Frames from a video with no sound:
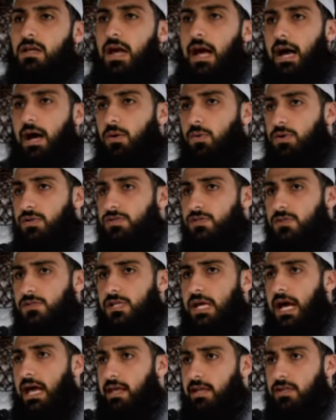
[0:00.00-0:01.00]
Our
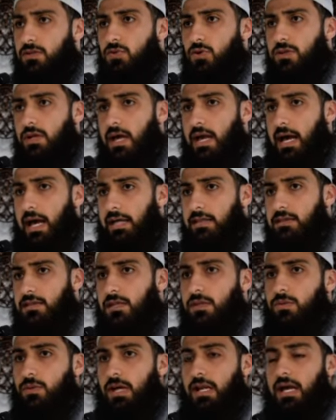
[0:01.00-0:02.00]
society today,
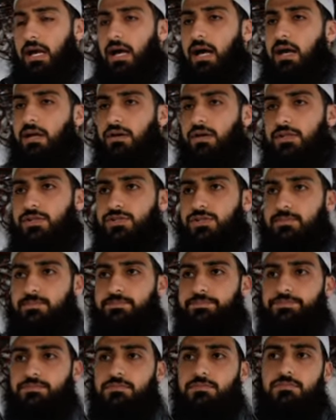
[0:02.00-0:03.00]
hadith wa la haraj,
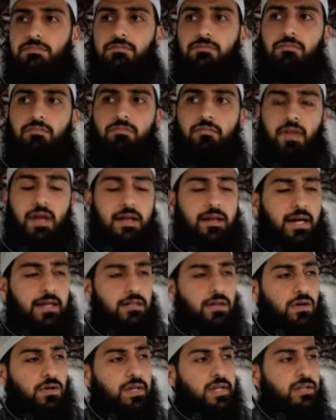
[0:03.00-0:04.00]
and I
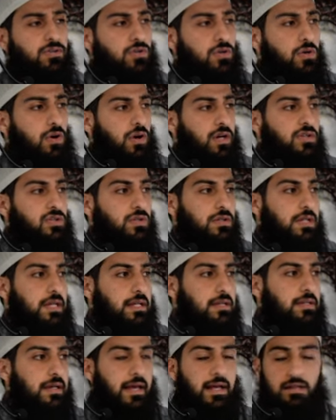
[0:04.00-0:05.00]
don't need to go into
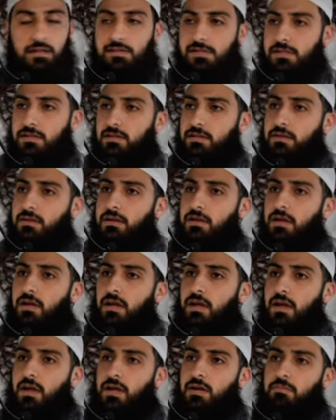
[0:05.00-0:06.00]
details,
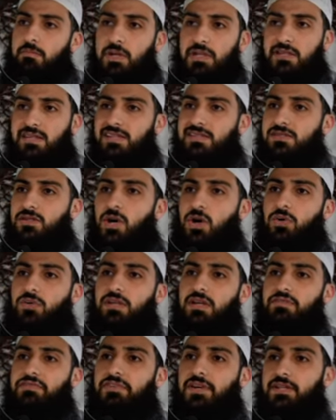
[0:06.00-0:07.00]
but is no
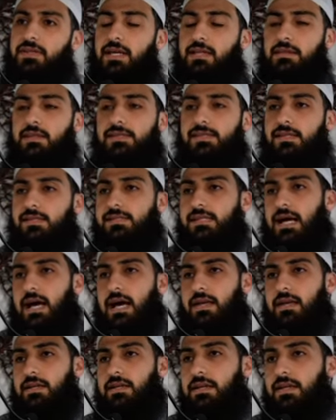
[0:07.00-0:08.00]
different than the
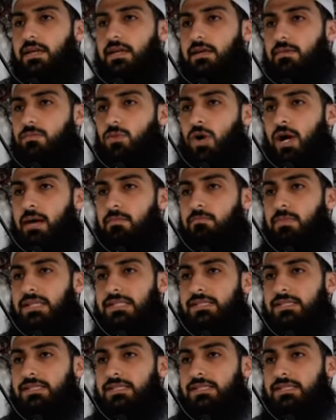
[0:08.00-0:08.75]
society Muhammad